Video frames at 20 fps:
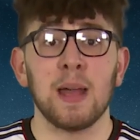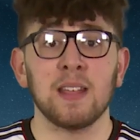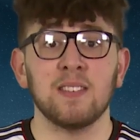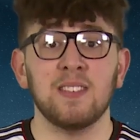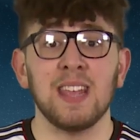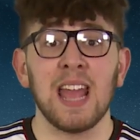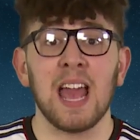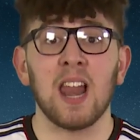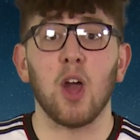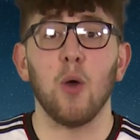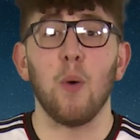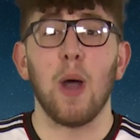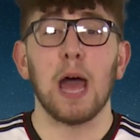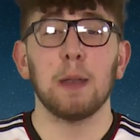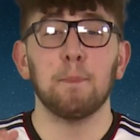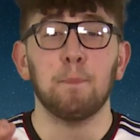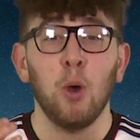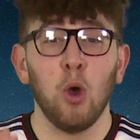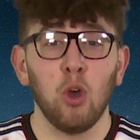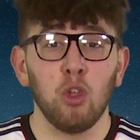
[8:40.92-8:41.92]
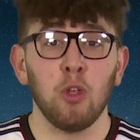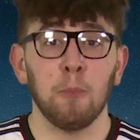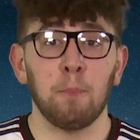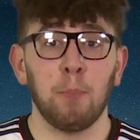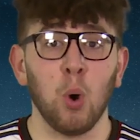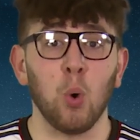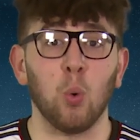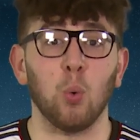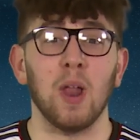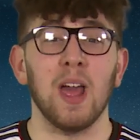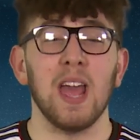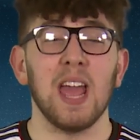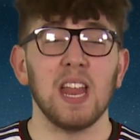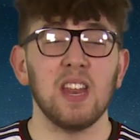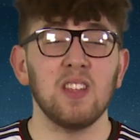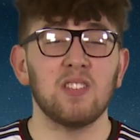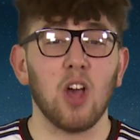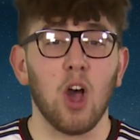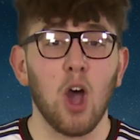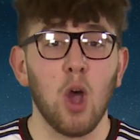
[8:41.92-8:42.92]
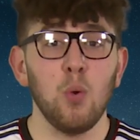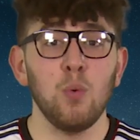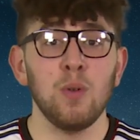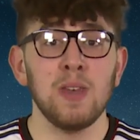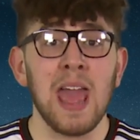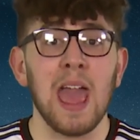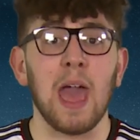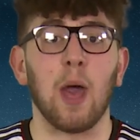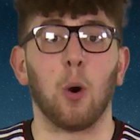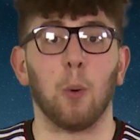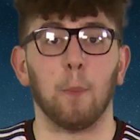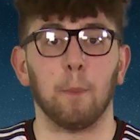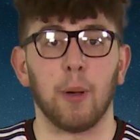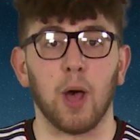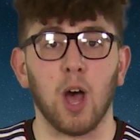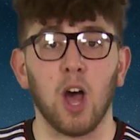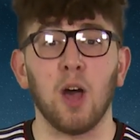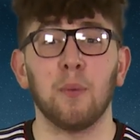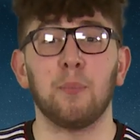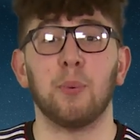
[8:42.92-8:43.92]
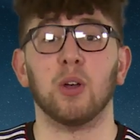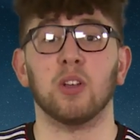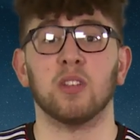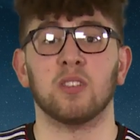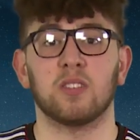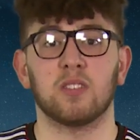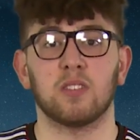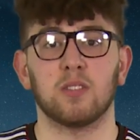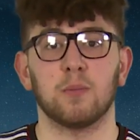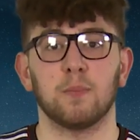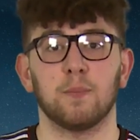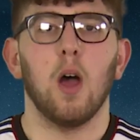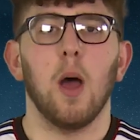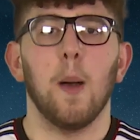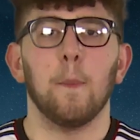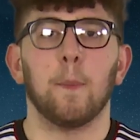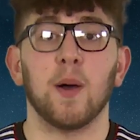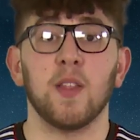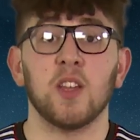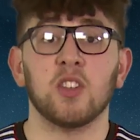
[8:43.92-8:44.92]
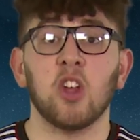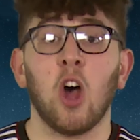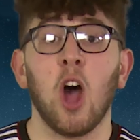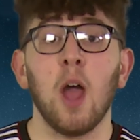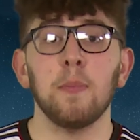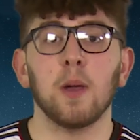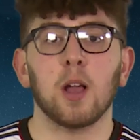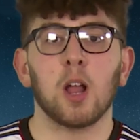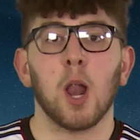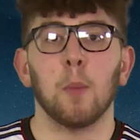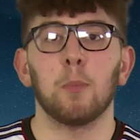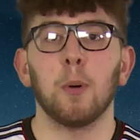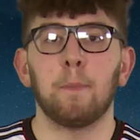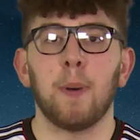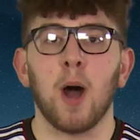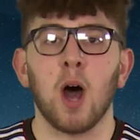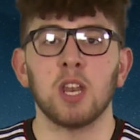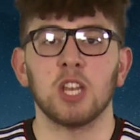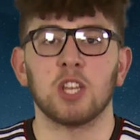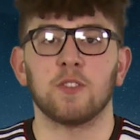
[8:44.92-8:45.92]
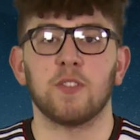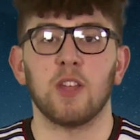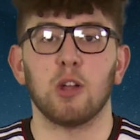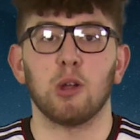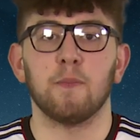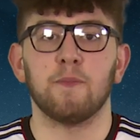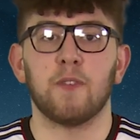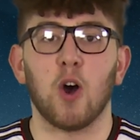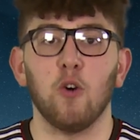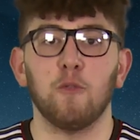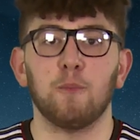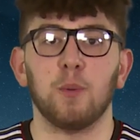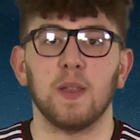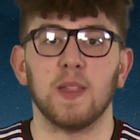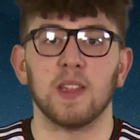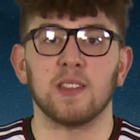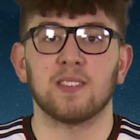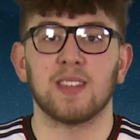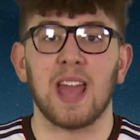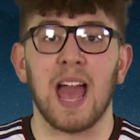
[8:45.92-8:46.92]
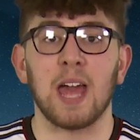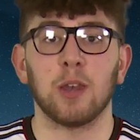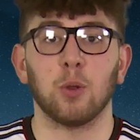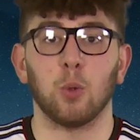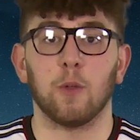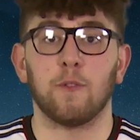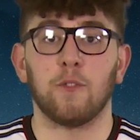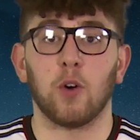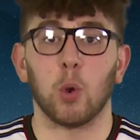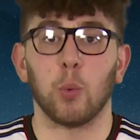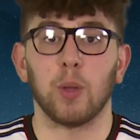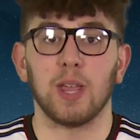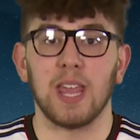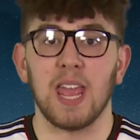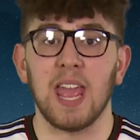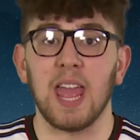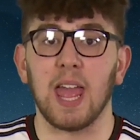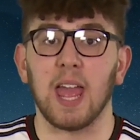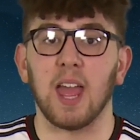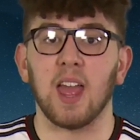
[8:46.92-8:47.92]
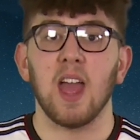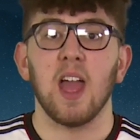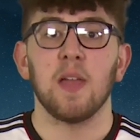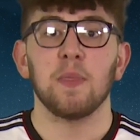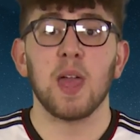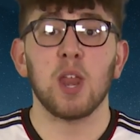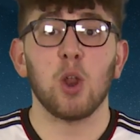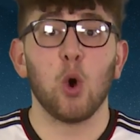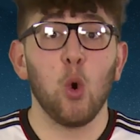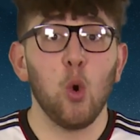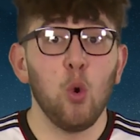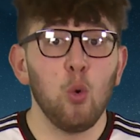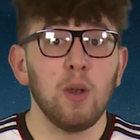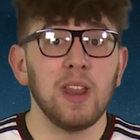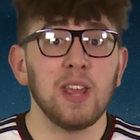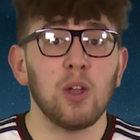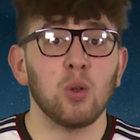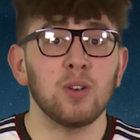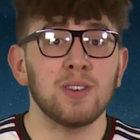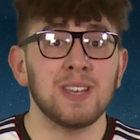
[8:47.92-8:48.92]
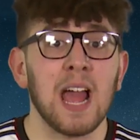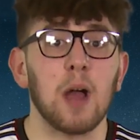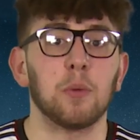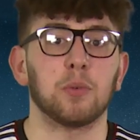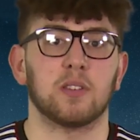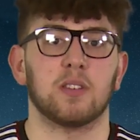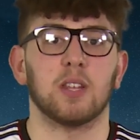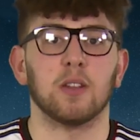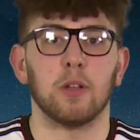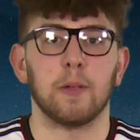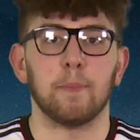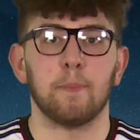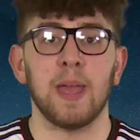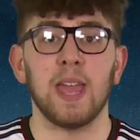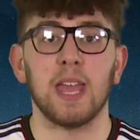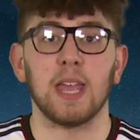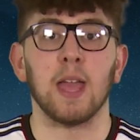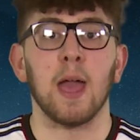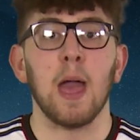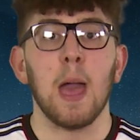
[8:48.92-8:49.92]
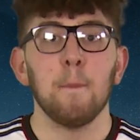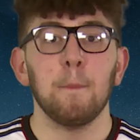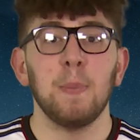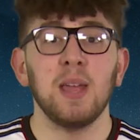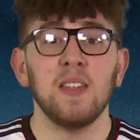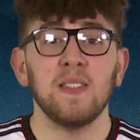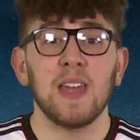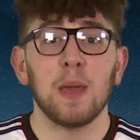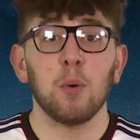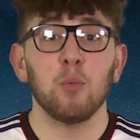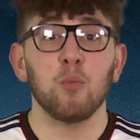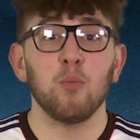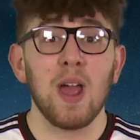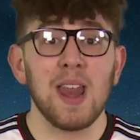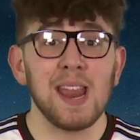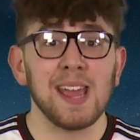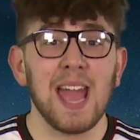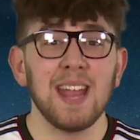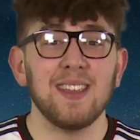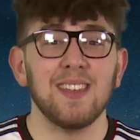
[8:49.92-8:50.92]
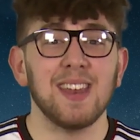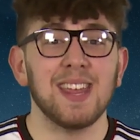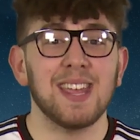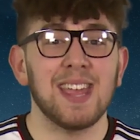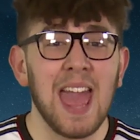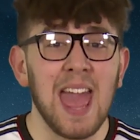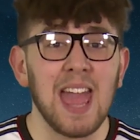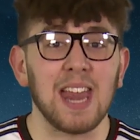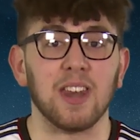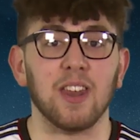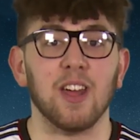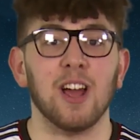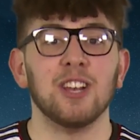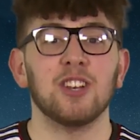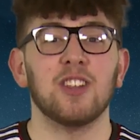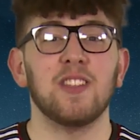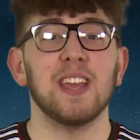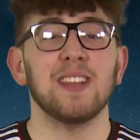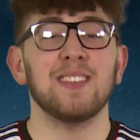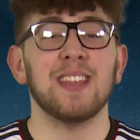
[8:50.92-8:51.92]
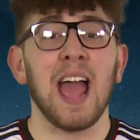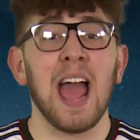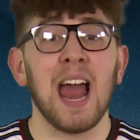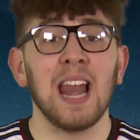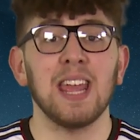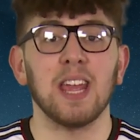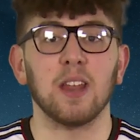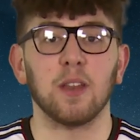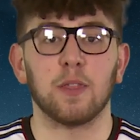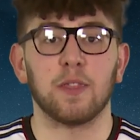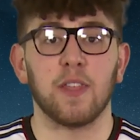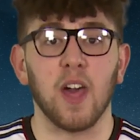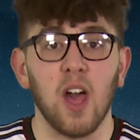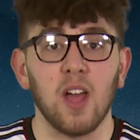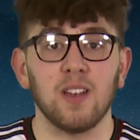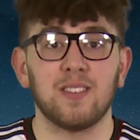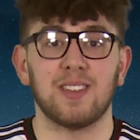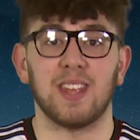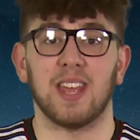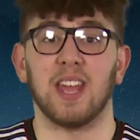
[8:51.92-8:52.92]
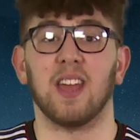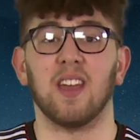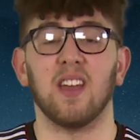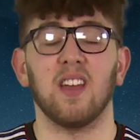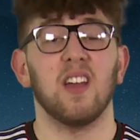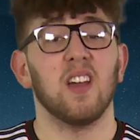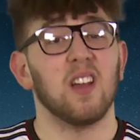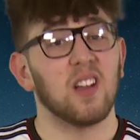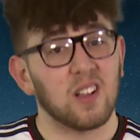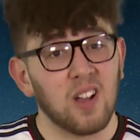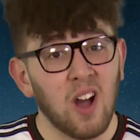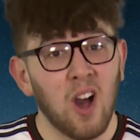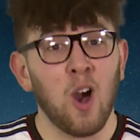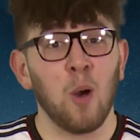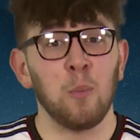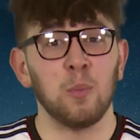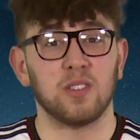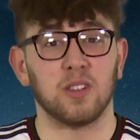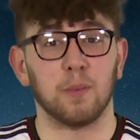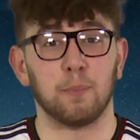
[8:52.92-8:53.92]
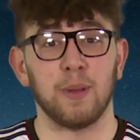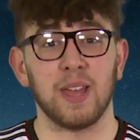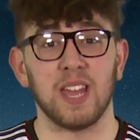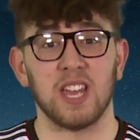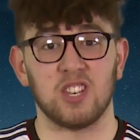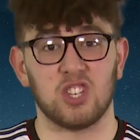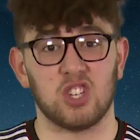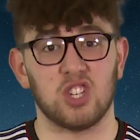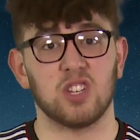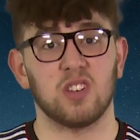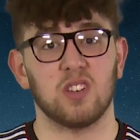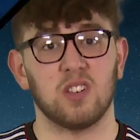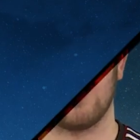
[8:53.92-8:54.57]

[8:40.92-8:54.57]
Mazziello had put the ball in his own net on purpose. By the time the club were punished for their involvement in the scandal the following year, they had already gone down to Serie B, meaning they were relegated again to the Italian 3rd tier. Calm as a bitch.